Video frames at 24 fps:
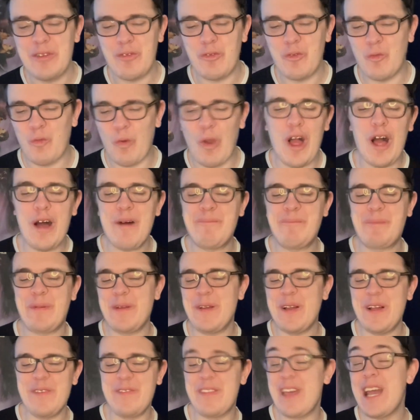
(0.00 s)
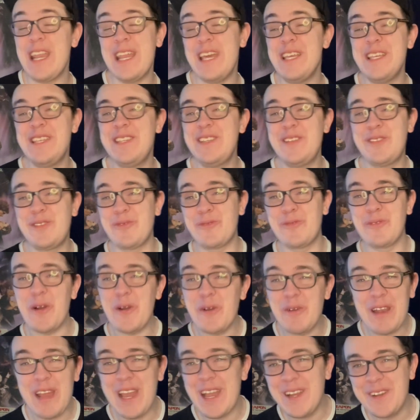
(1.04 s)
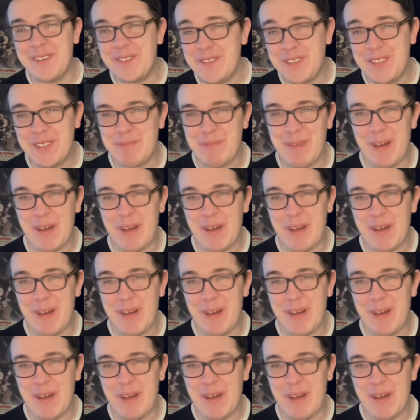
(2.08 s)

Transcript: romp that is Roadhouse,